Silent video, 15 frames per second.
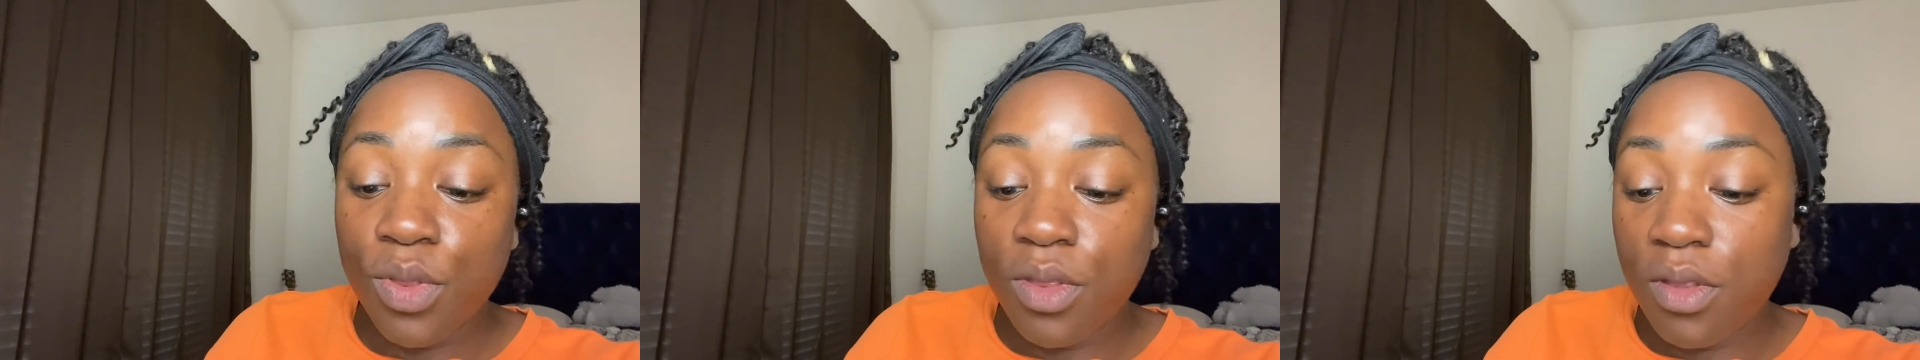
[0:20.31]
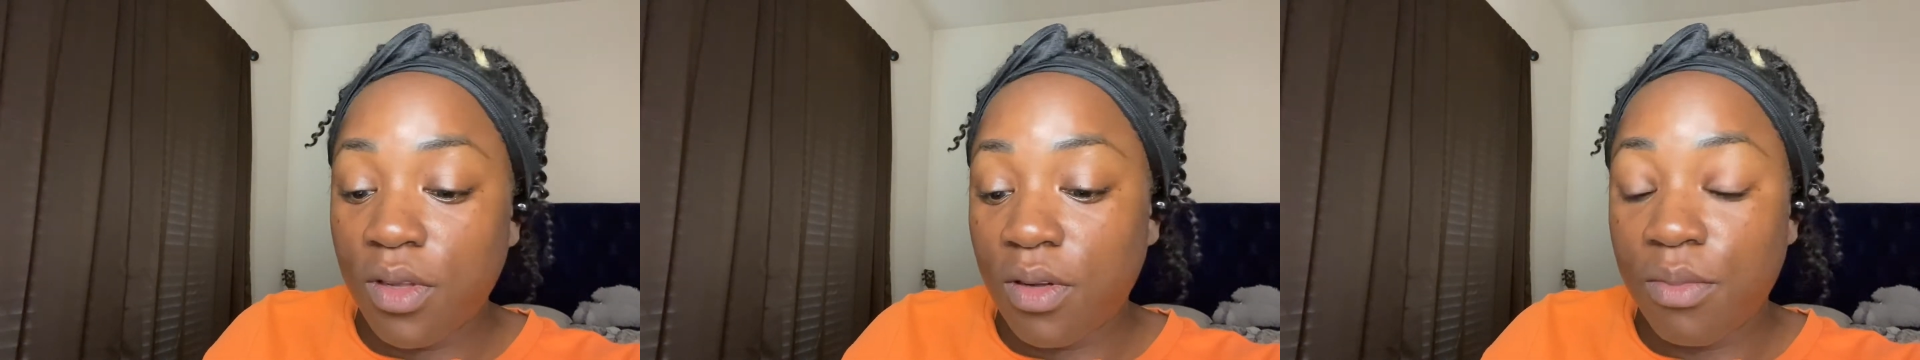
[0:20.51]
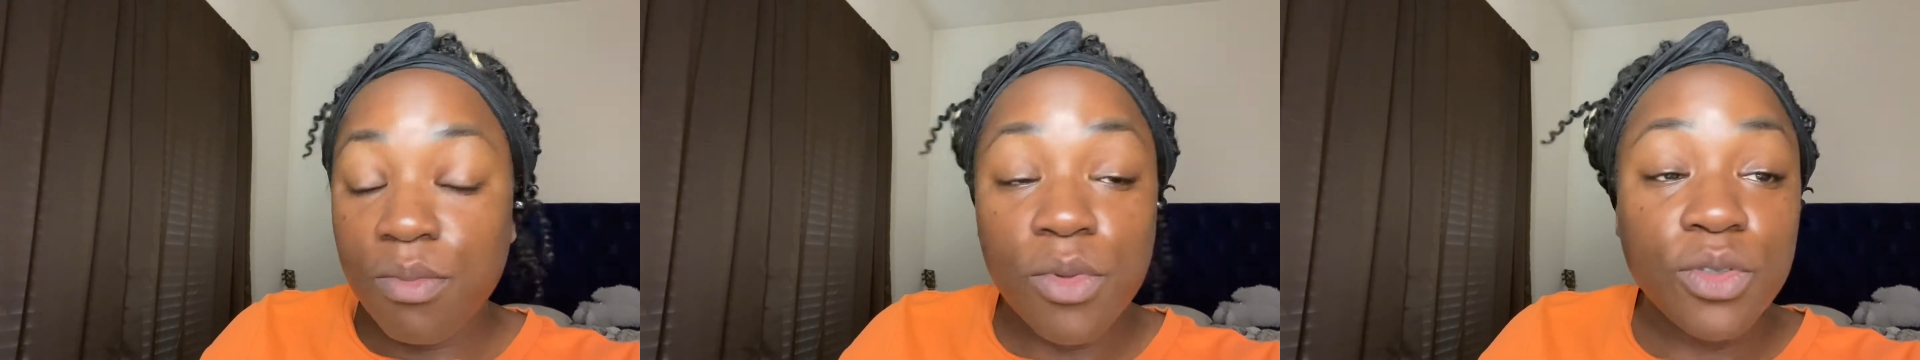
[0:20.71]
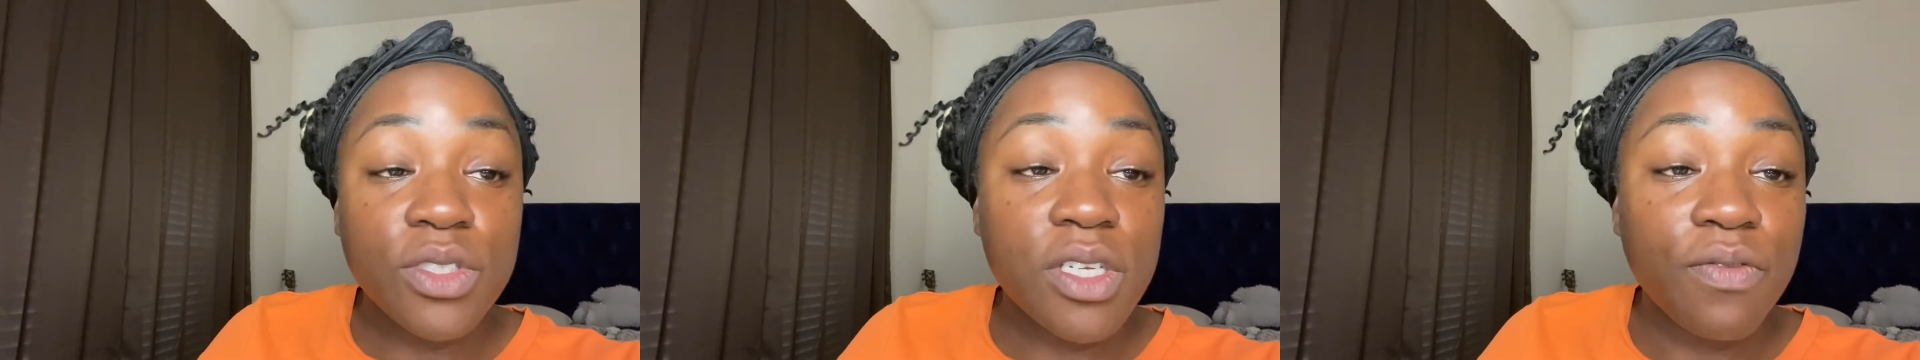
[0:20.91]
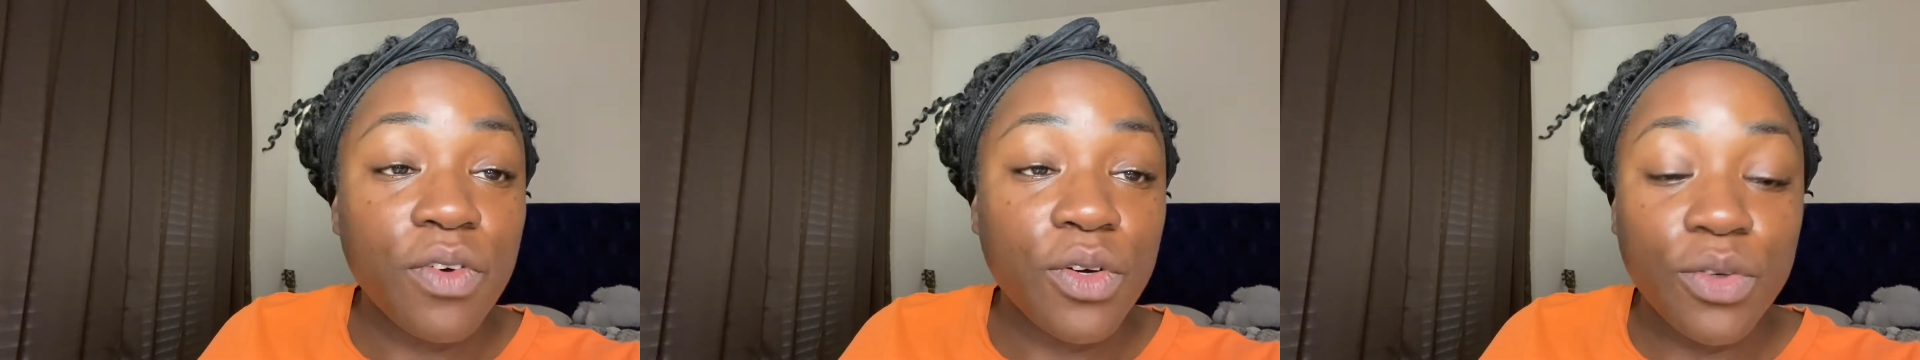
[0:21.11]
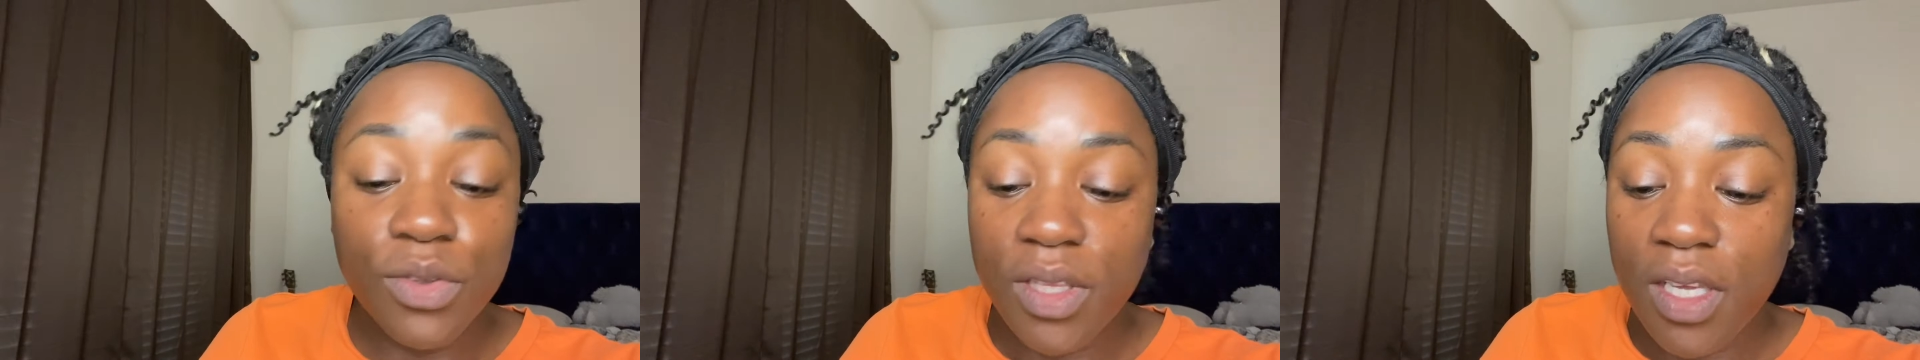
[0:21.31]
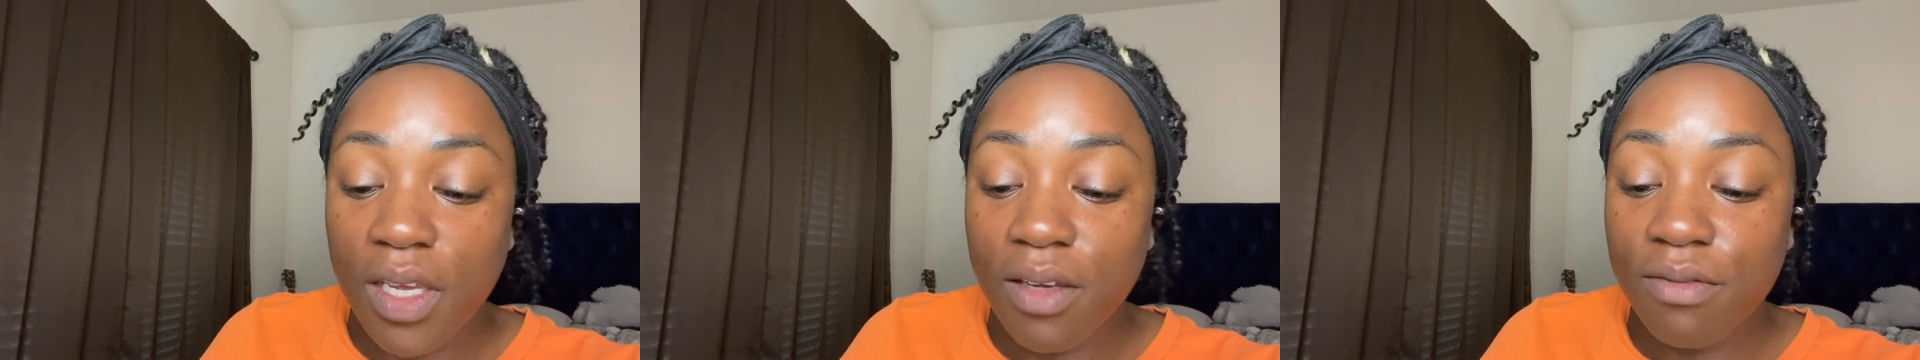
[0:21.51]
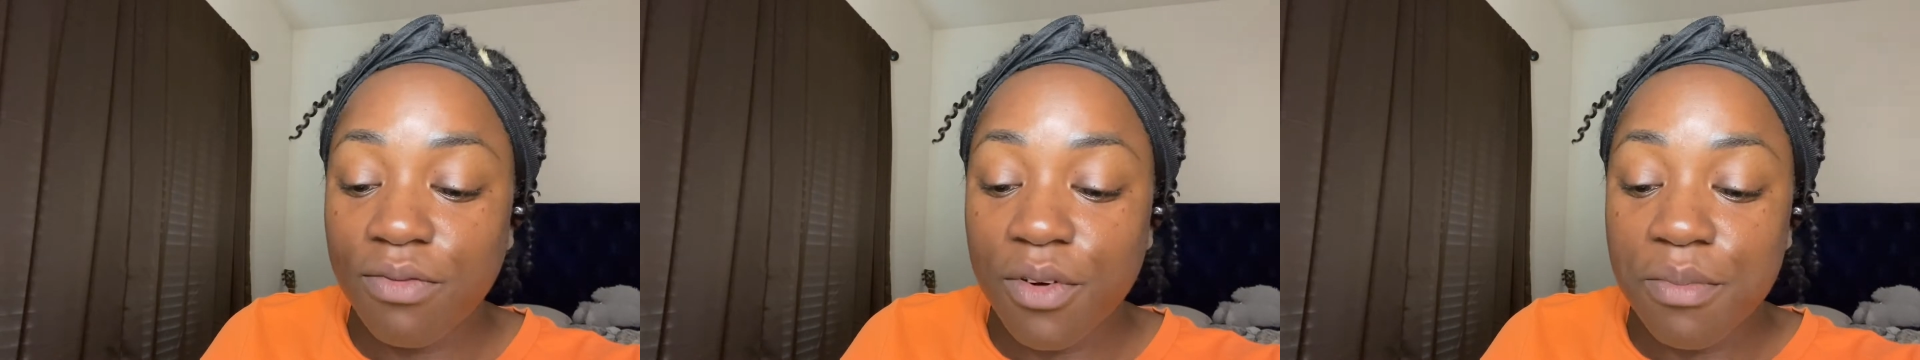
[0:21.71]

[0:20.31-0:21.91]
the most difficult thing for